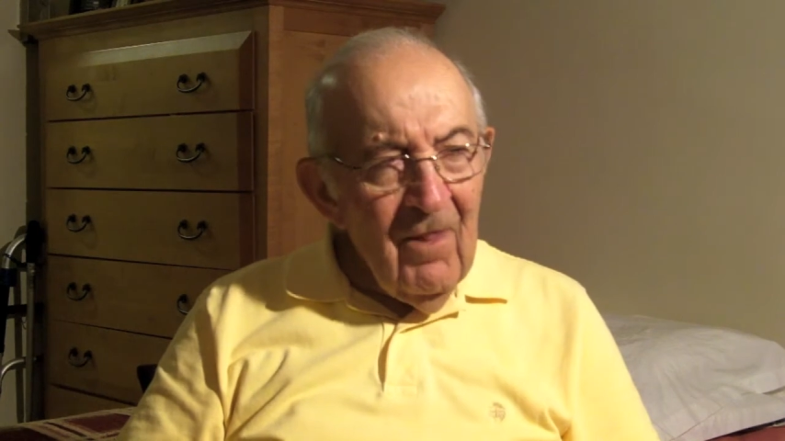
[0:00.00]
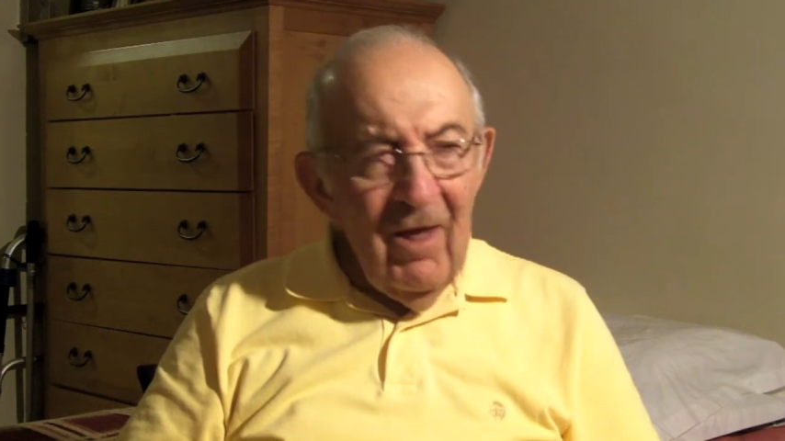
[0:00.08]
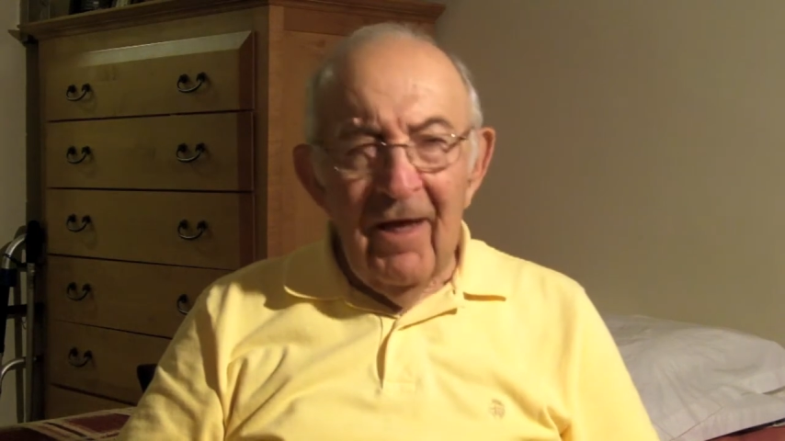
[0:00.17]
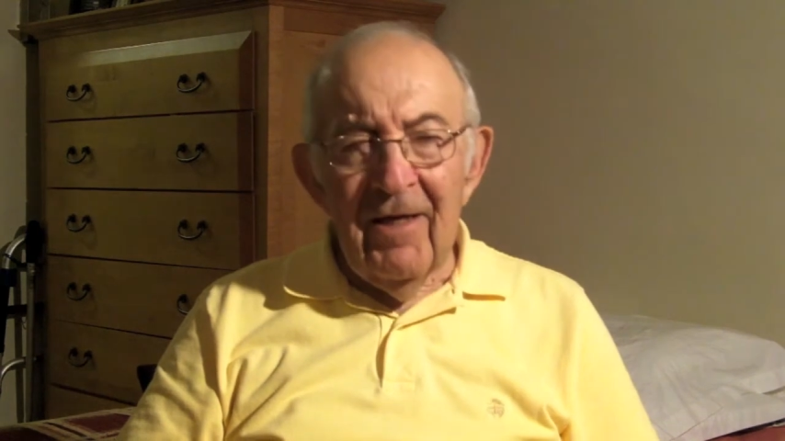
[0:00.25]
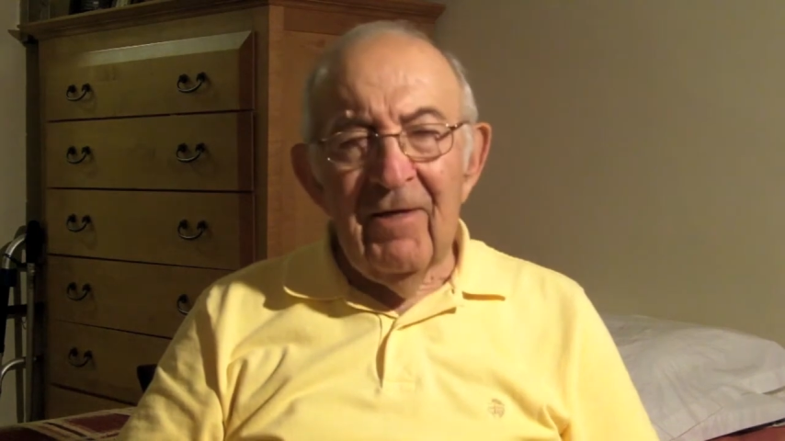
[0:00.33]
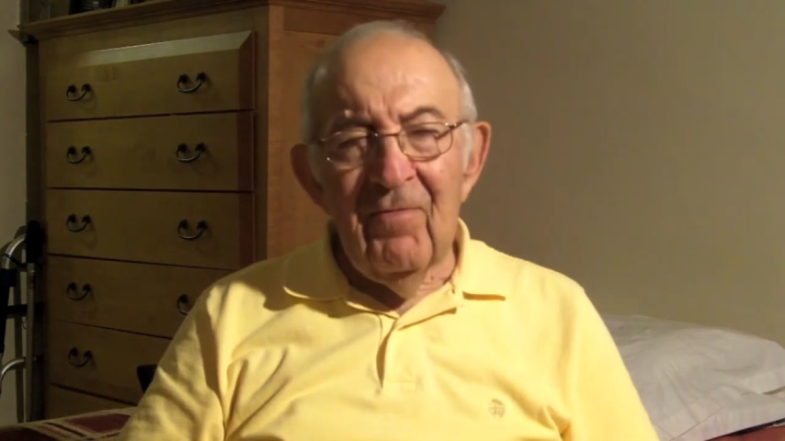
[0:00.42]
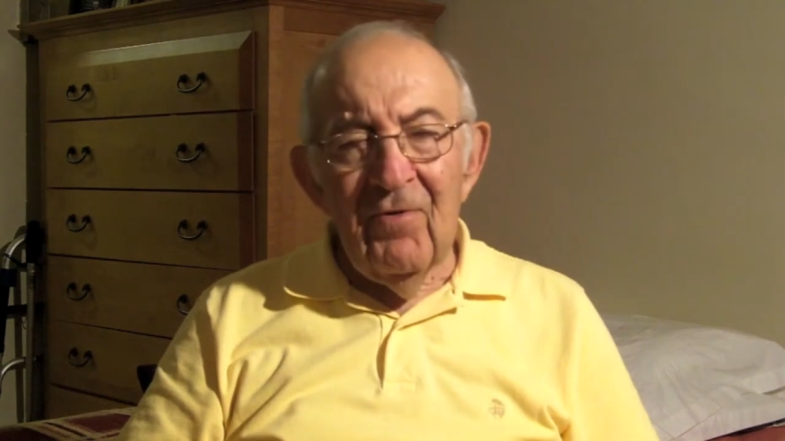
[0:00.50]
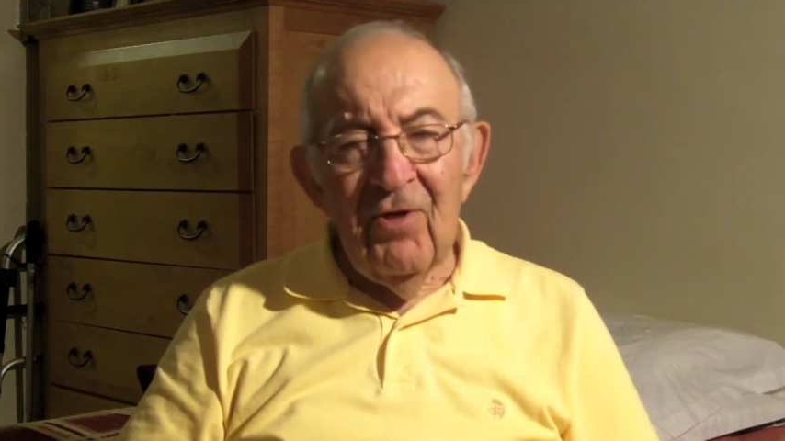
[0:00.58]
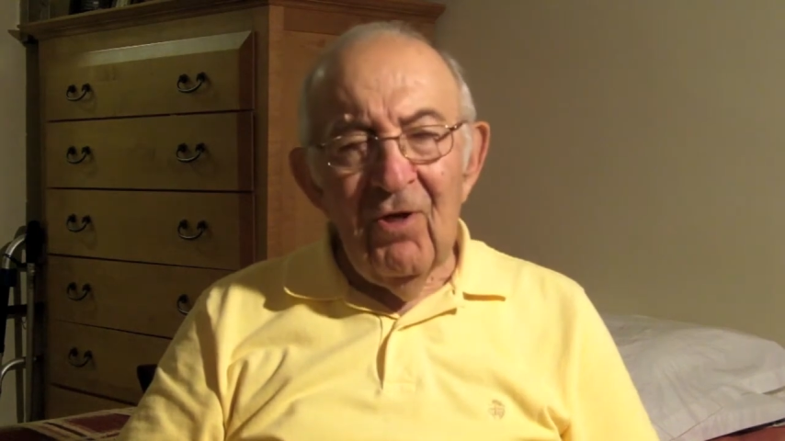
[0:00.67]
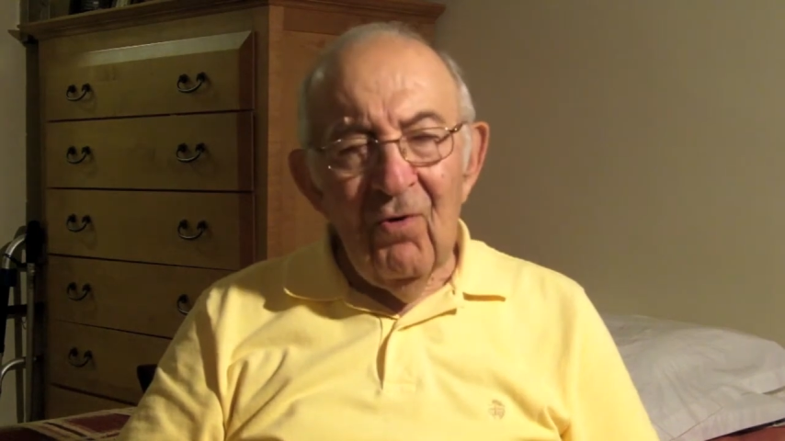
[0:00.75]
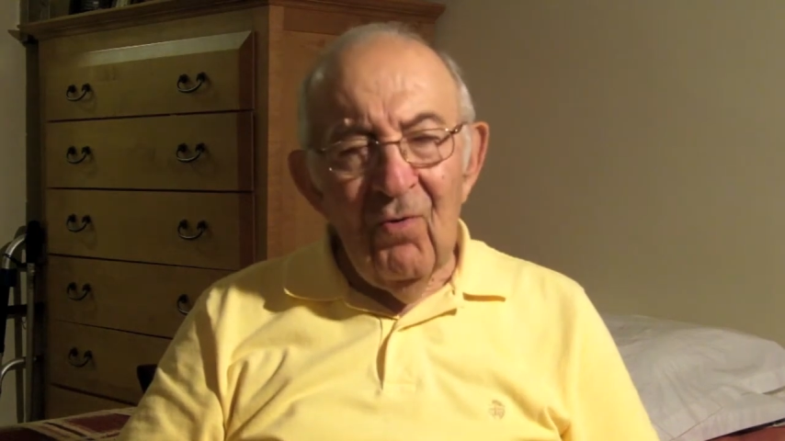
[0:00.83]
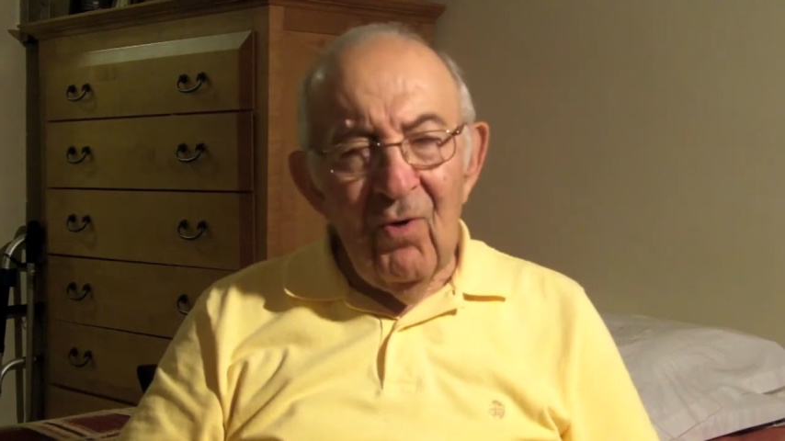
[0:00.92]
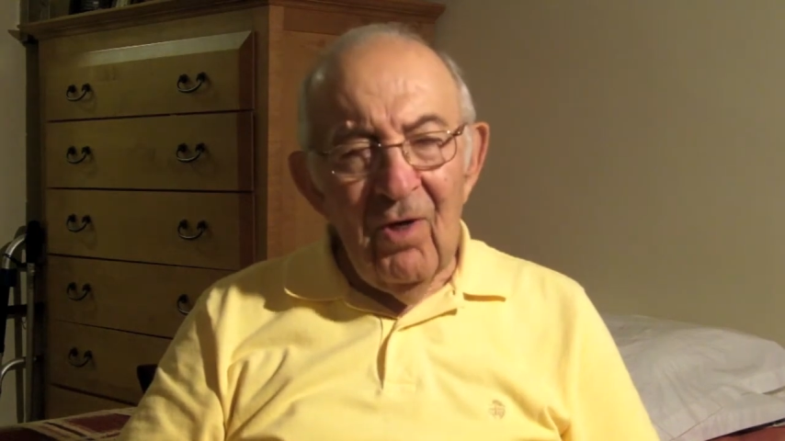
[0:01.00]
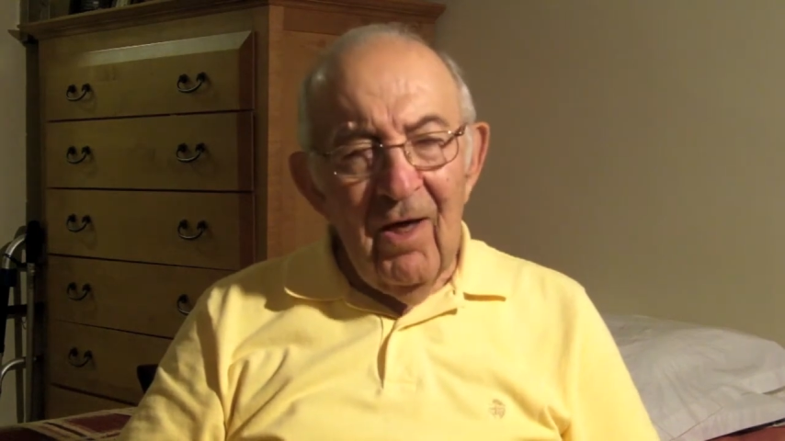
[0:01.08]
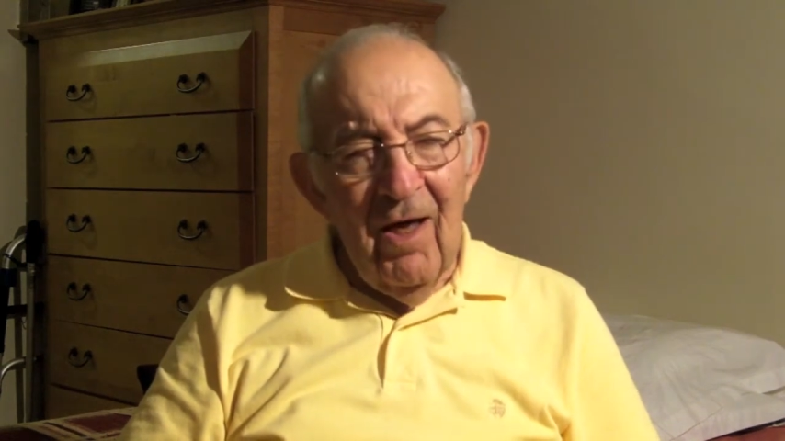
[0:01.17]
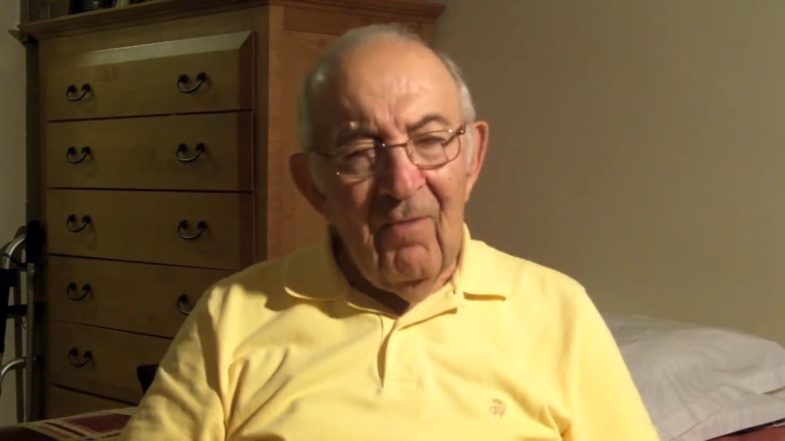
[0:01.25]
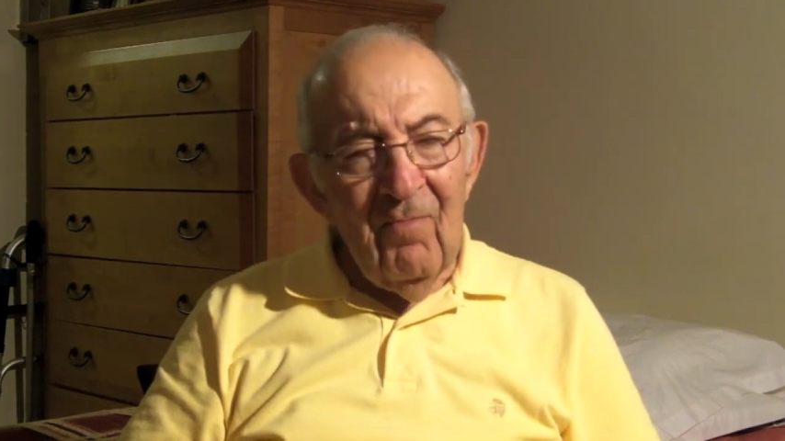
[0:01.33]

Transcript: and even though I